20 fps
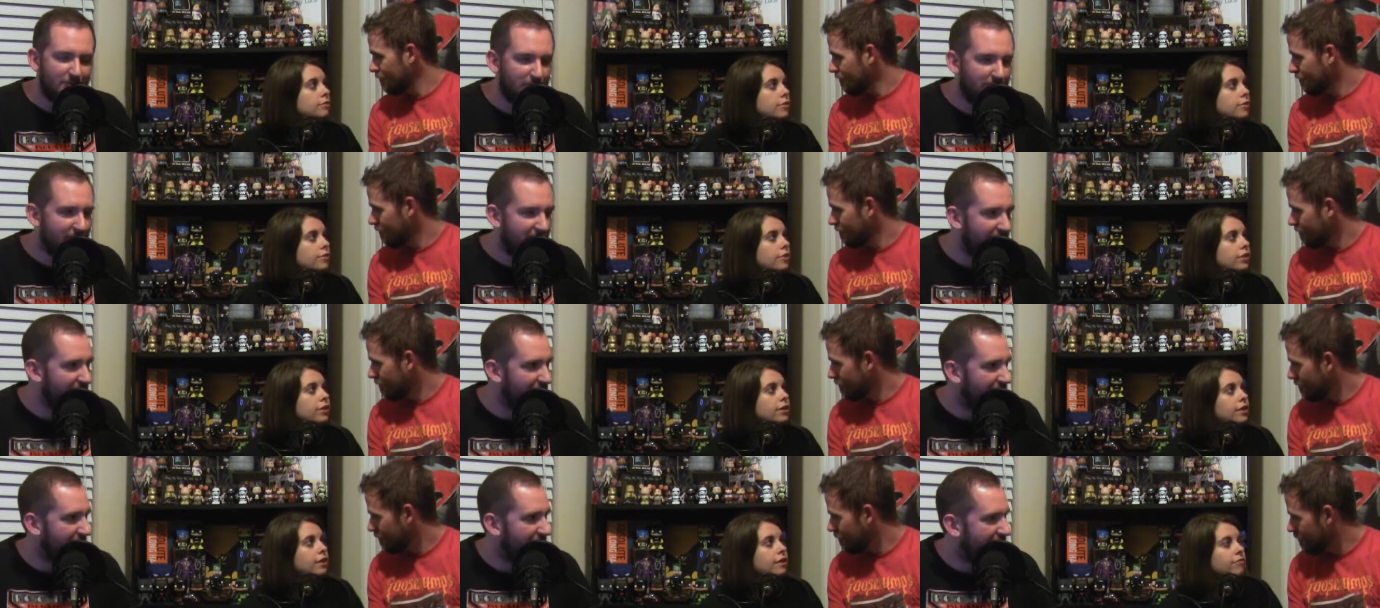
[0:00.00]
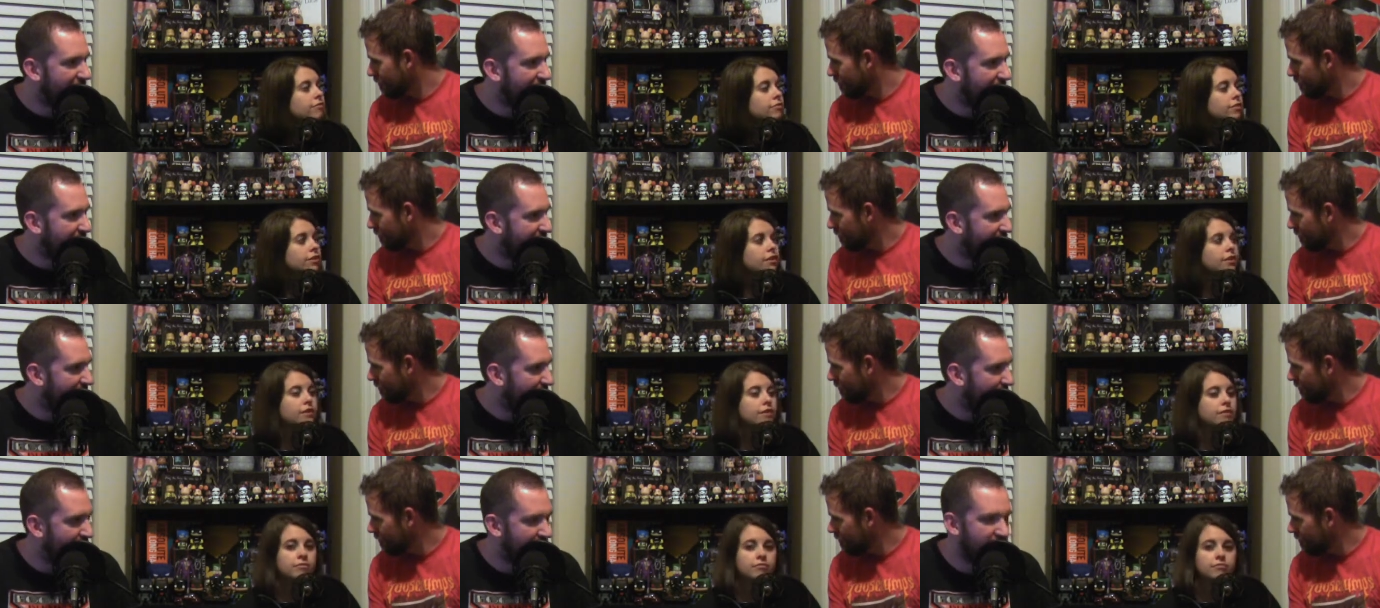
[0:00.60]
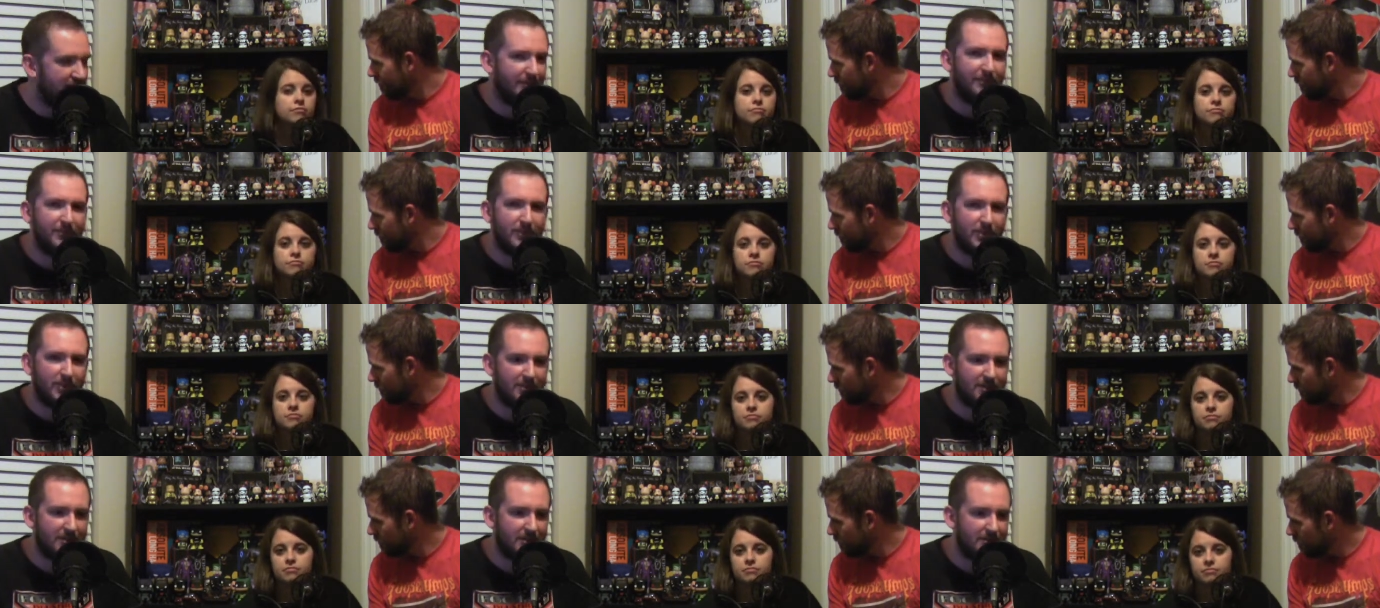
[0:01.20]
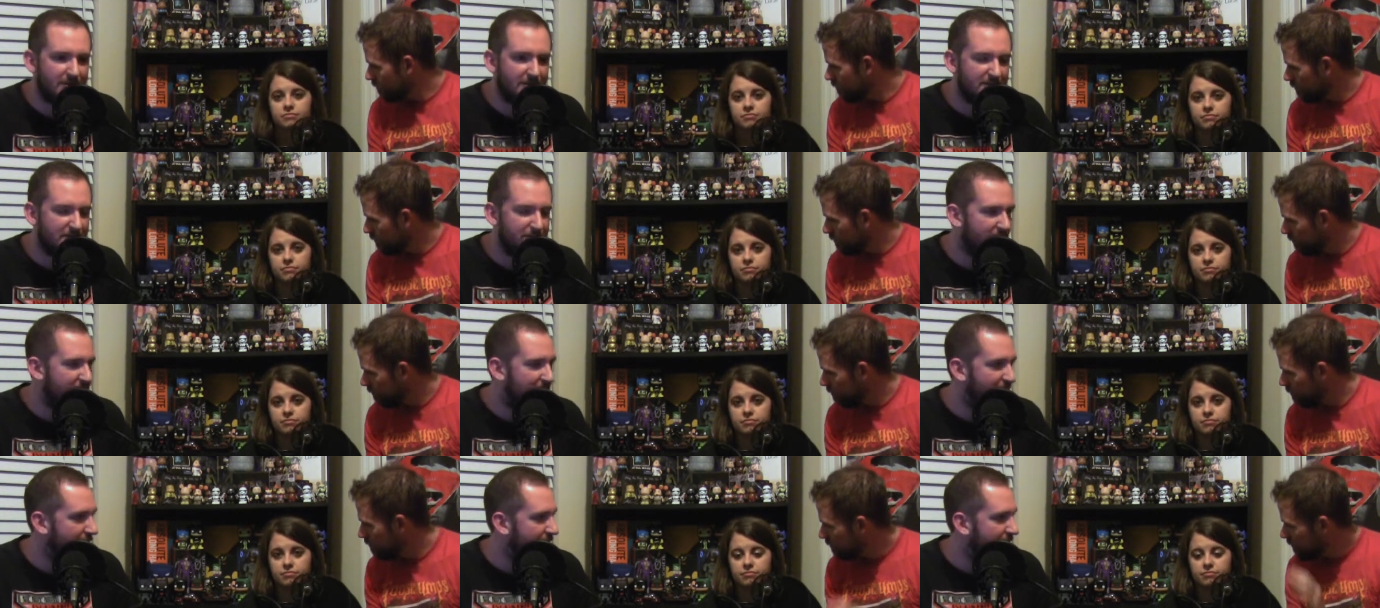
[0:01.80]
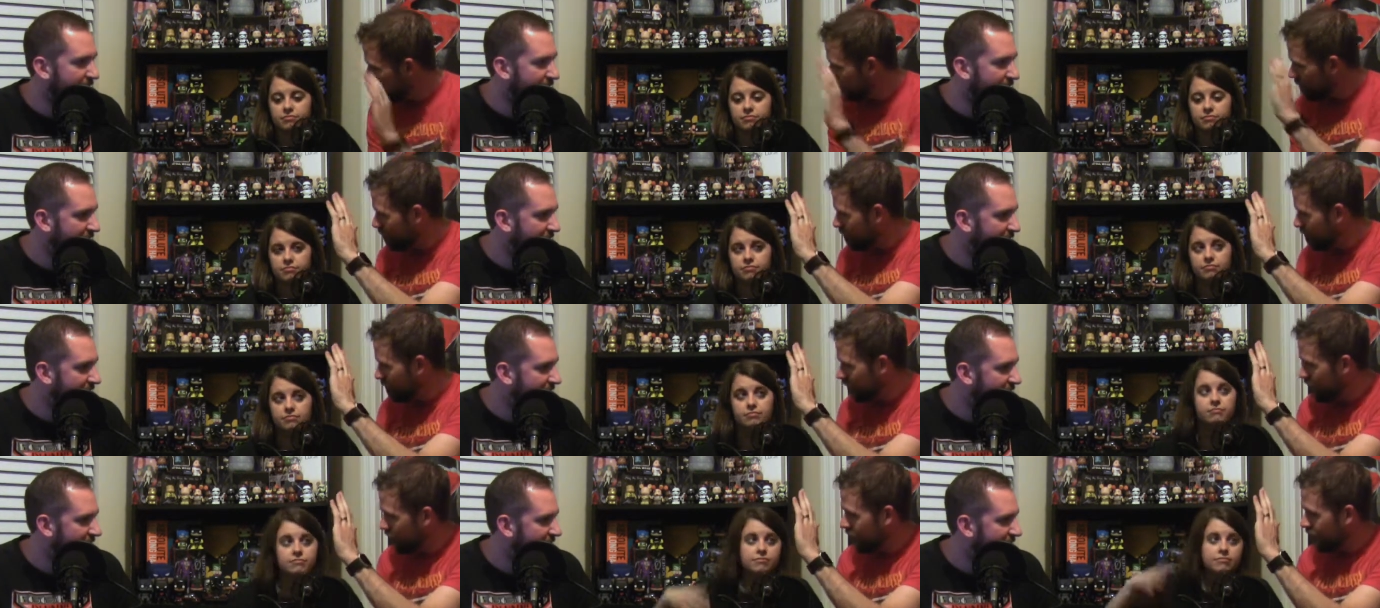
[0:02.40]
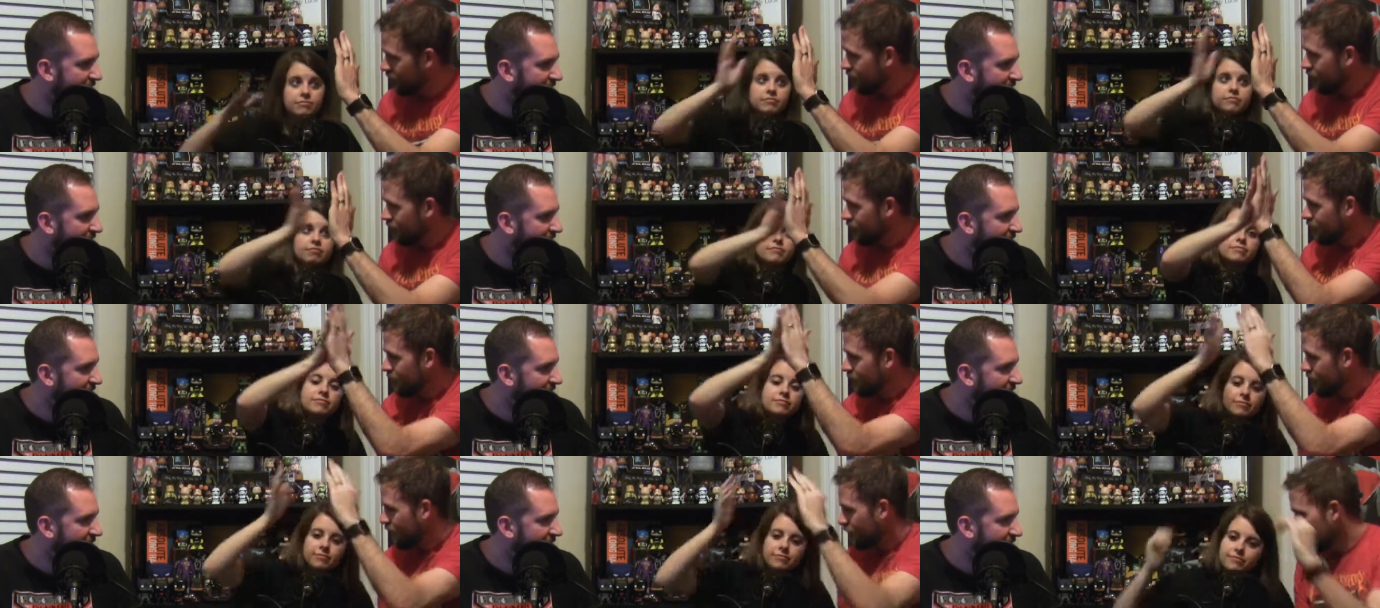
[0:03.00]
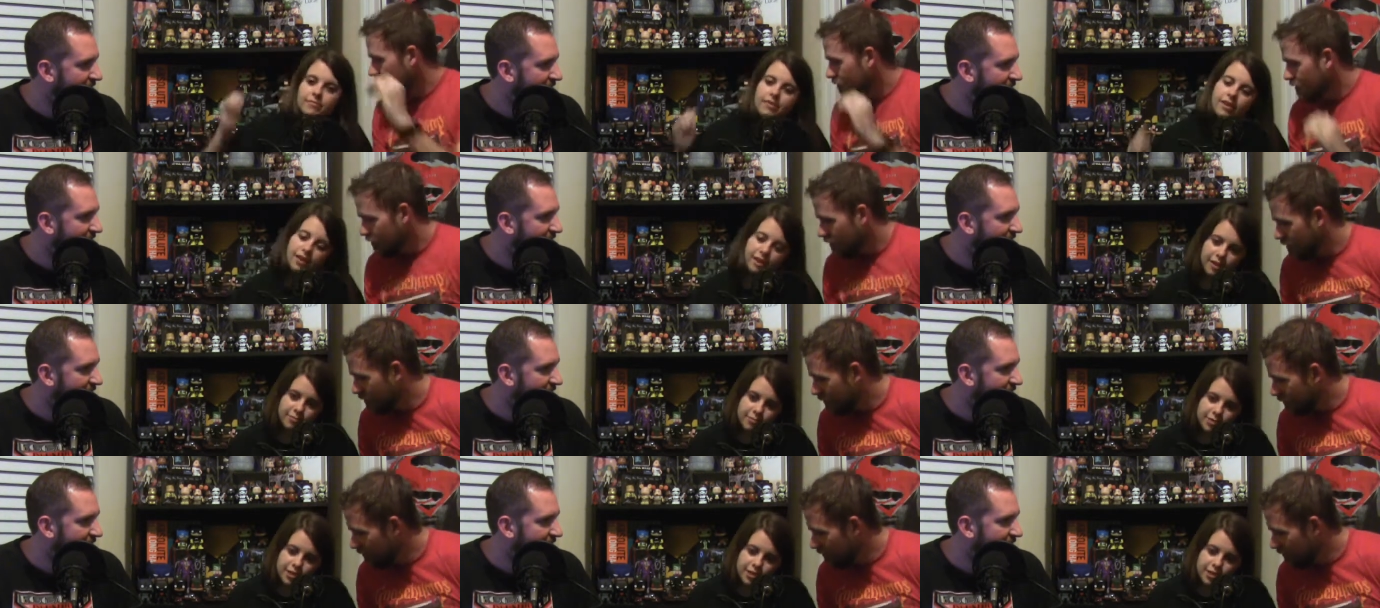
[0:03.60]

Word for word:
Speaker 1: to another segment of Nerd Herders. My name is Rich. I'm